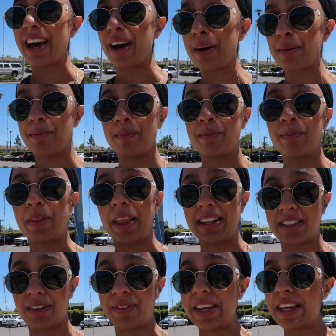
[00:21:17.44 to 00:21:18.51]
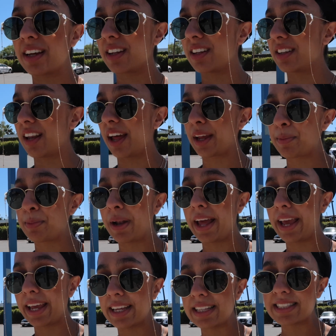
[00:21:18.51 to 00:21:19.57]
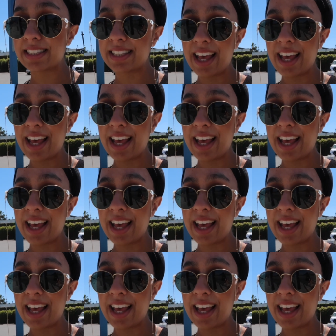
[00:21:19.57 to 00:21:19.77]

Um, it's a vegan like place